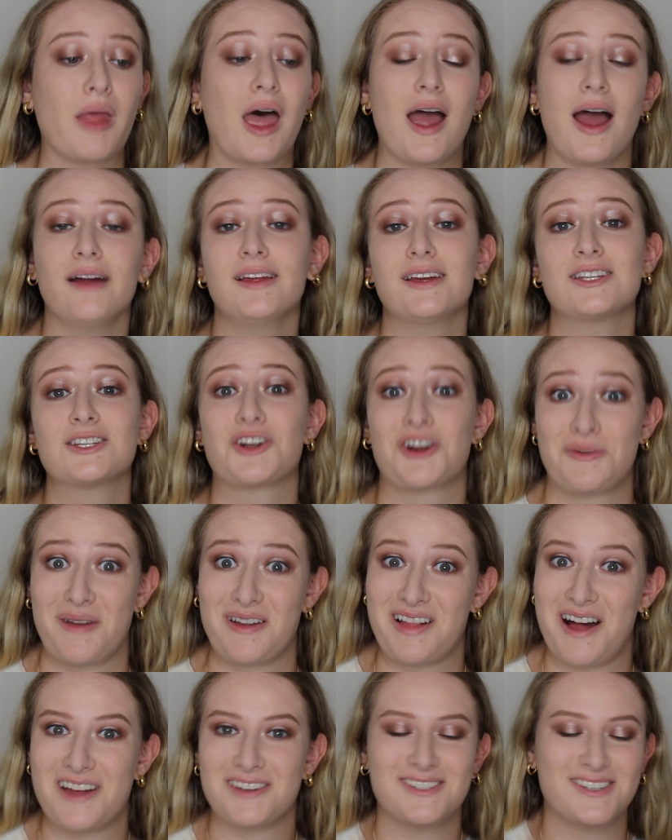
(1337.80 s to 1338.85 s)
I like to curl my
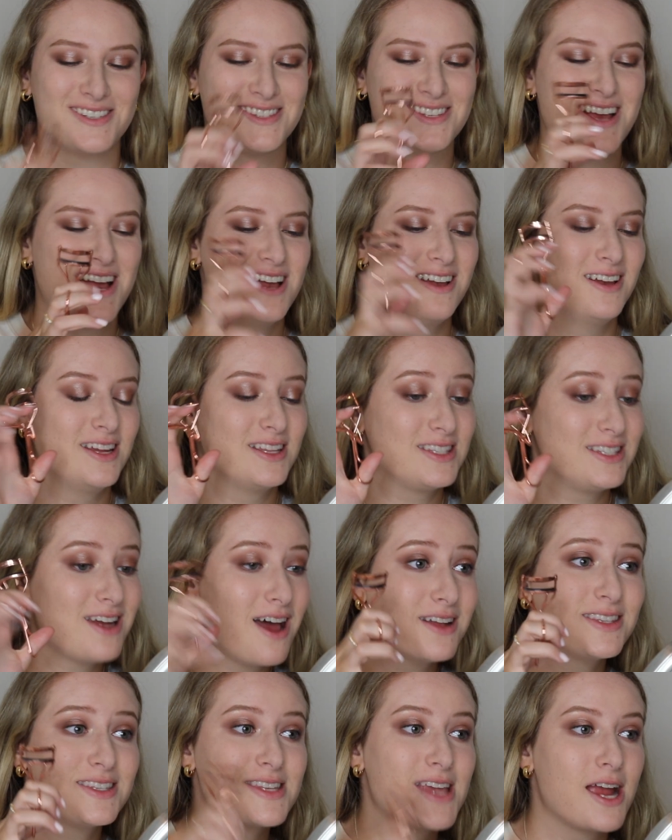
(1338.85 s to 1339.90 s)
lashes. It's
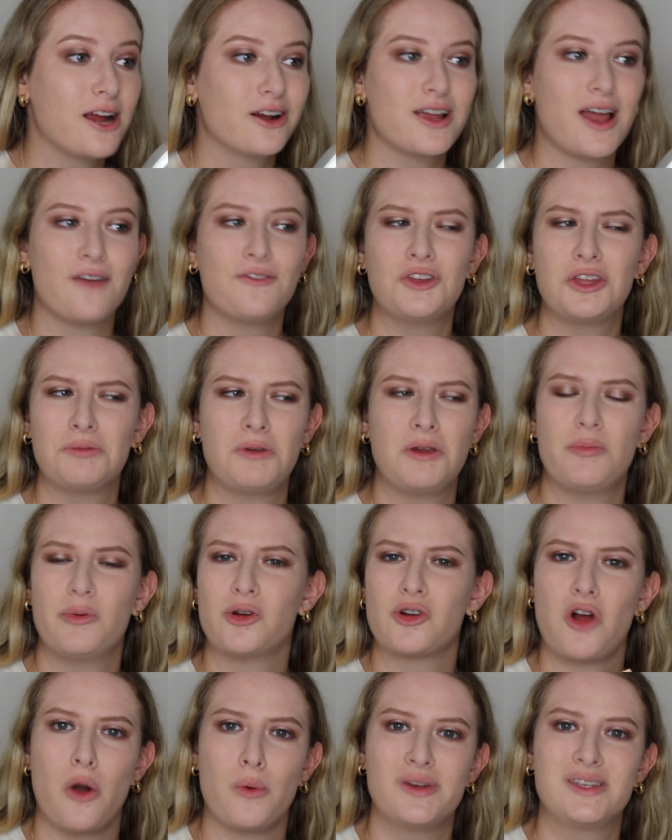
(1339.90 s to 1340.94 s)
not scary. I feel like people
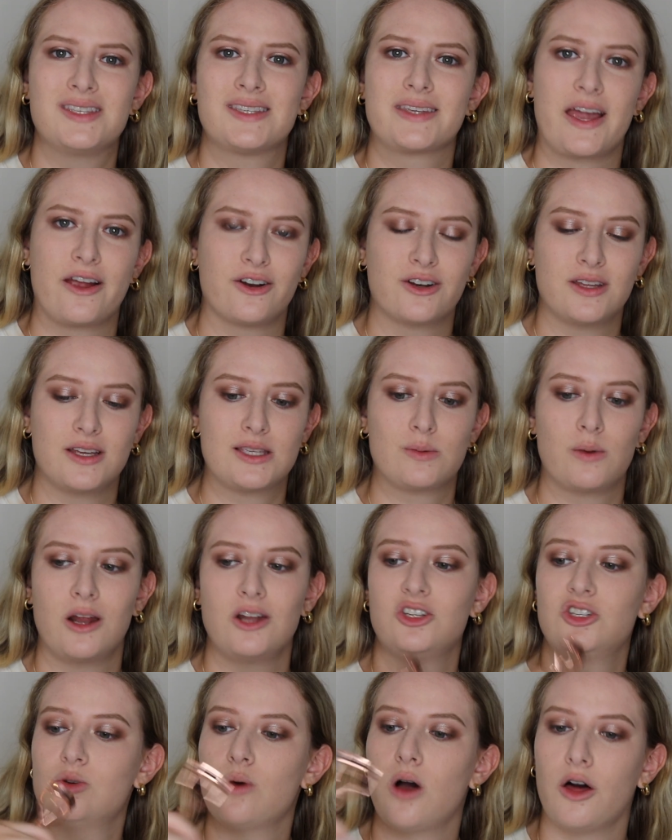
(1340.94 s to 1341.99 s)
are always scared of this. When I
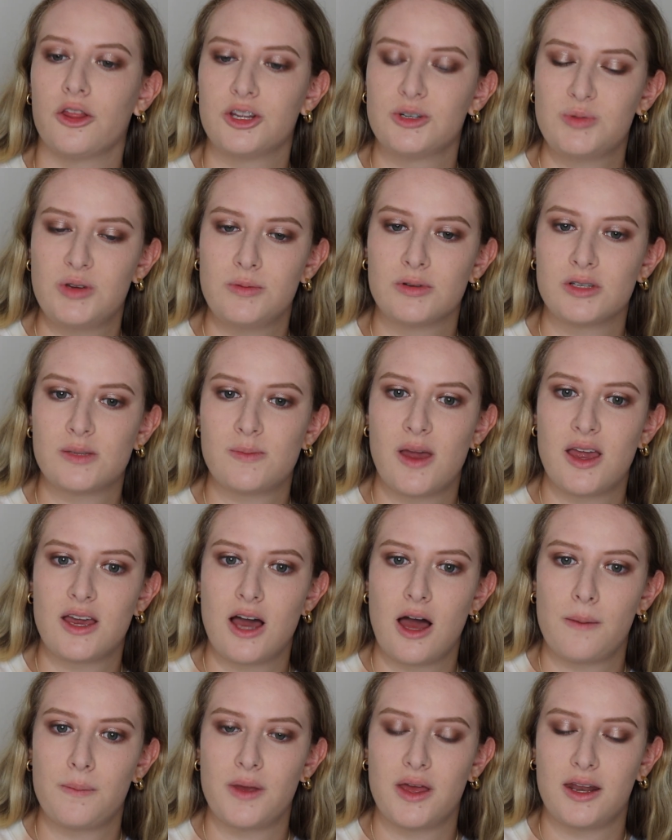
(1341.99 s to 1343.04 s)
do other people's
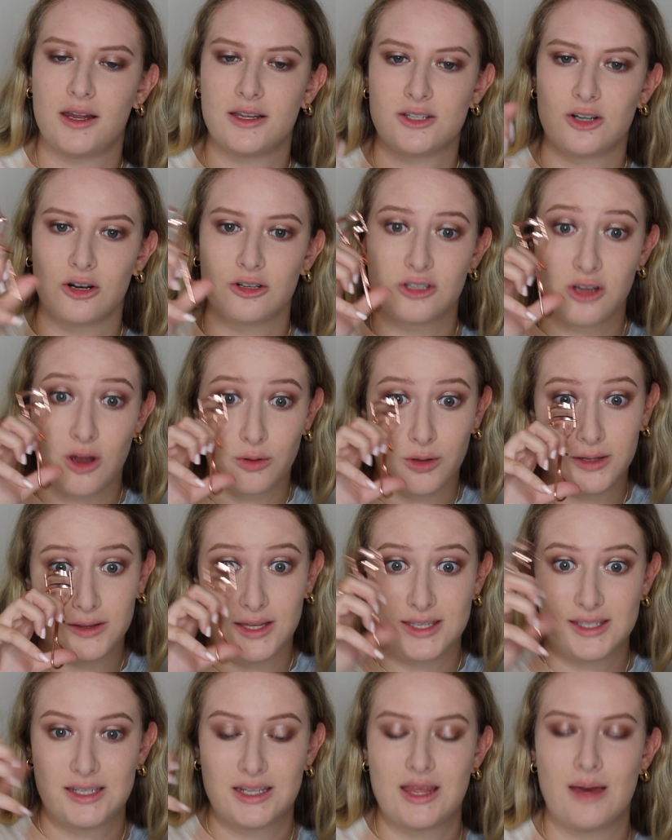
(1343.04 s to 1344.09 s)
makeup and I start to go like
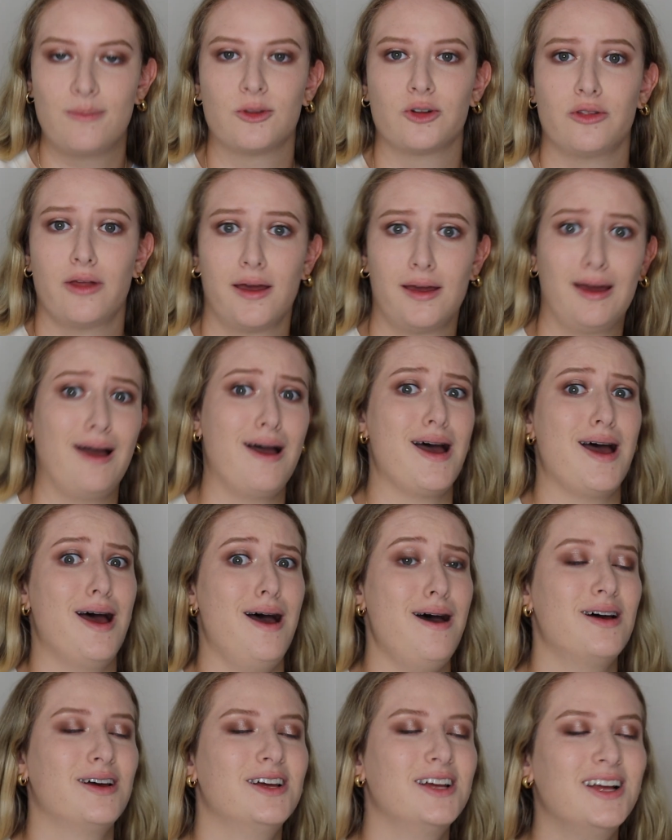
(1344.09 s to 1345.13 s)
this to them, they're like,
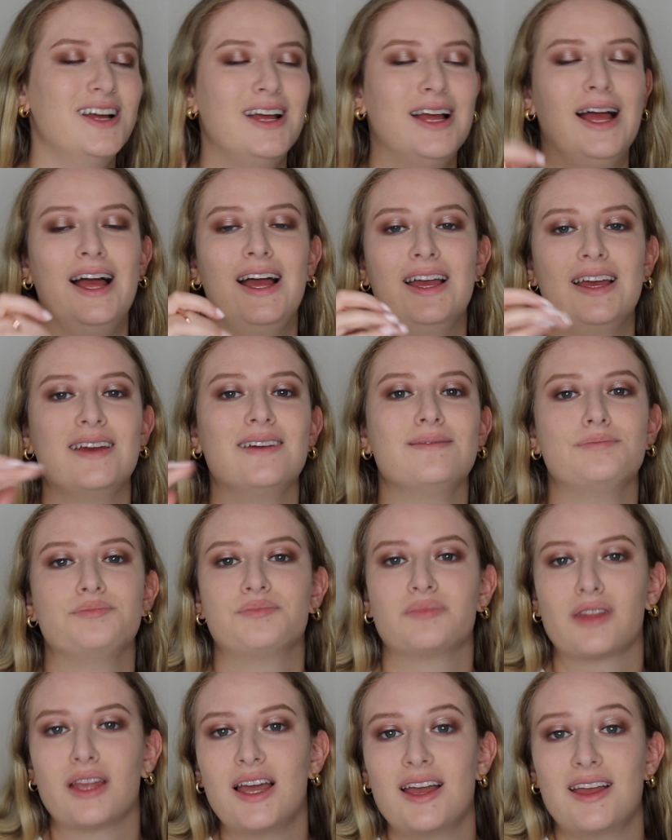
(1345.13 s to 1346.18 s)
ah.
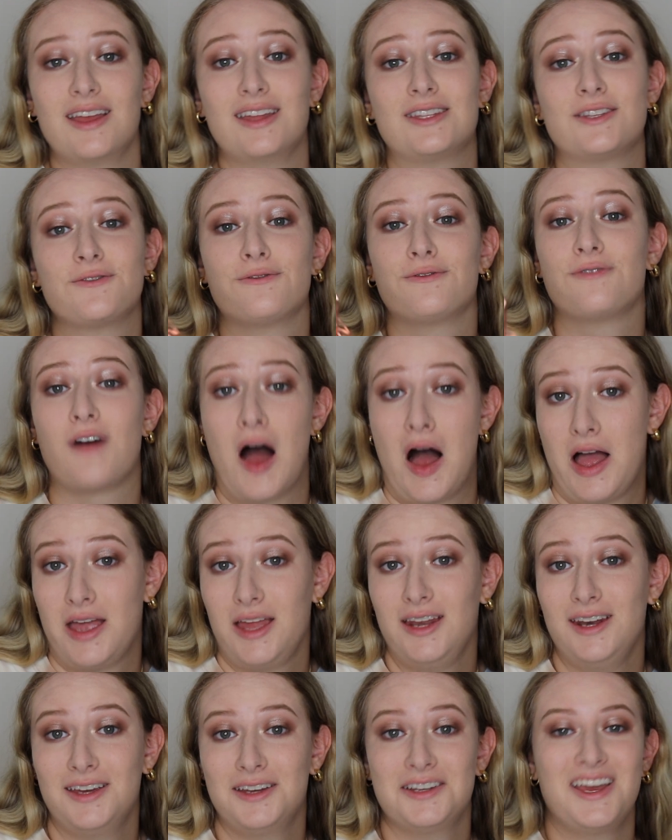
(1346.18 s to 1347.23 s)
It's fine.